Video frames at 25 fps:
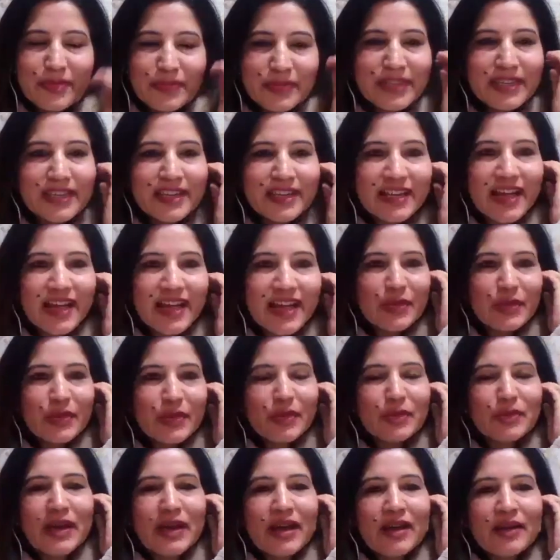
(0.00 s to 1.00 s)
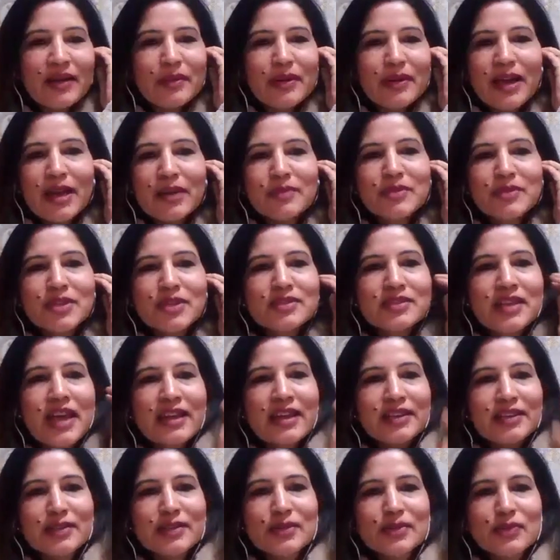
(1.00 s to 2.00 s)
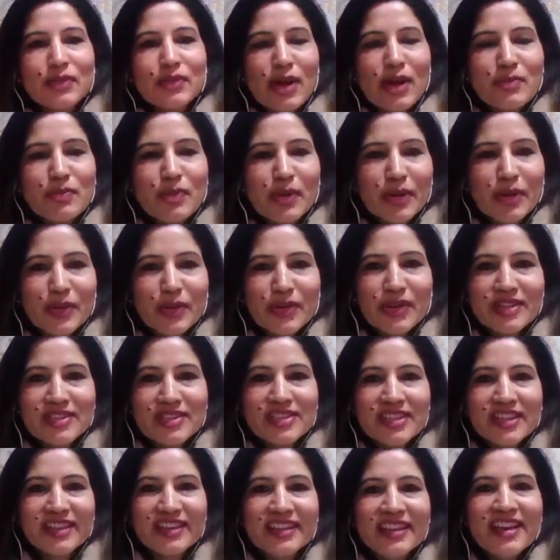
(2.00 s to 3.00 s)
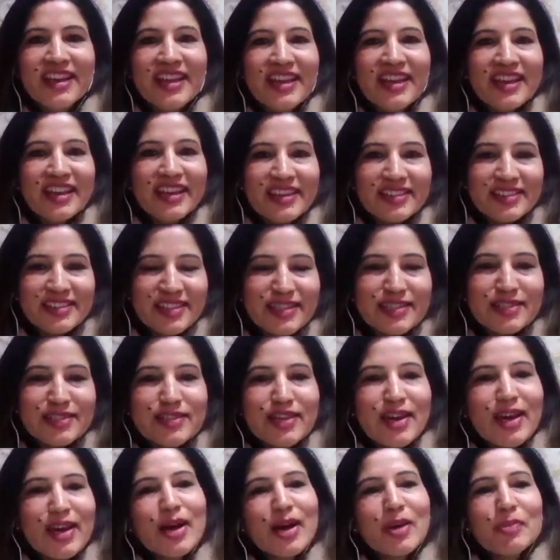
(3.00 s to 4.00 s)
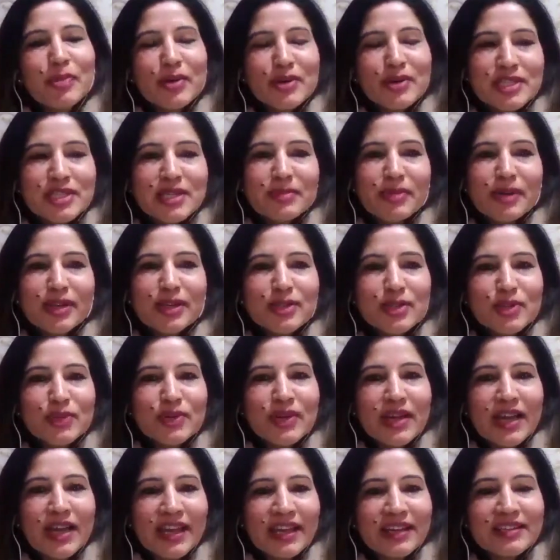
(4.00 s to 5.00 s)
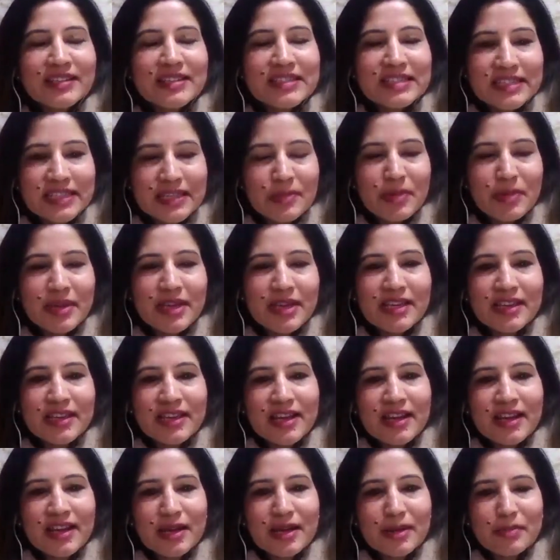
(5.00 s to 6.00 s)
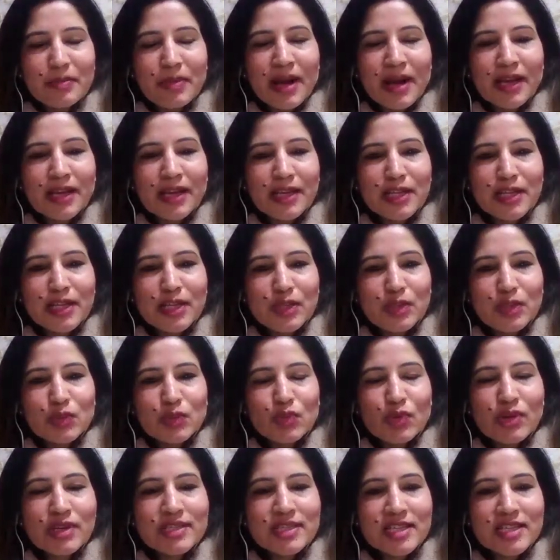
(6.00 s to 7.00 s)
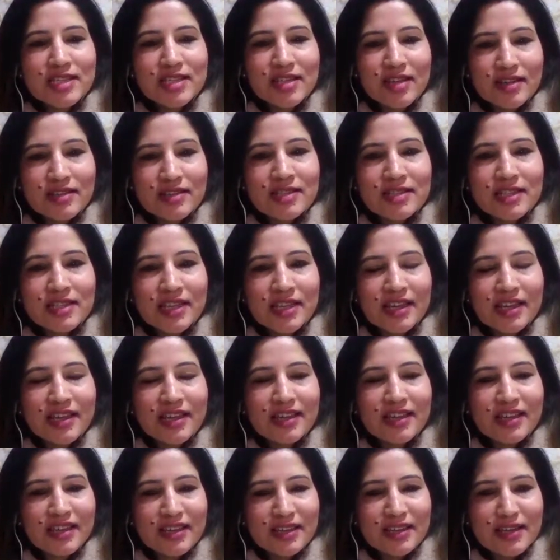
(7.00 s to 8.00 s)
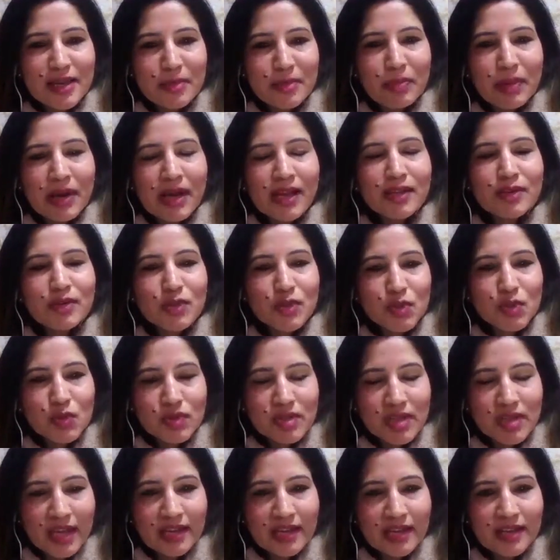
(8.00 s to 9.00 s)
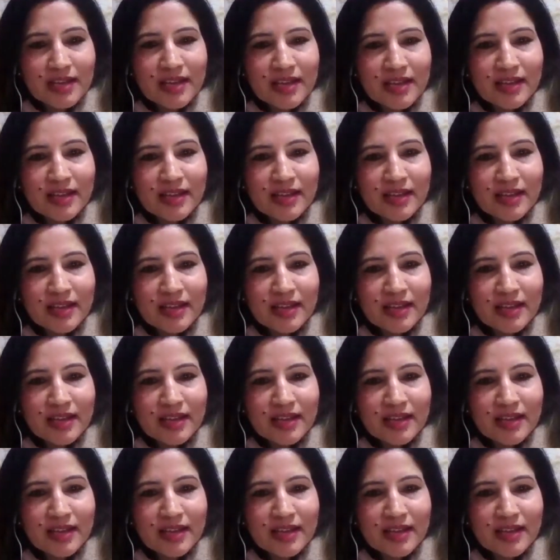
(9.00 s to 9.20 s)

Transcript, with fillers: Binika, uh, I'm just adding one more question. Is it uh, possible to end TB uh, by 2030 in Nepal, do you think?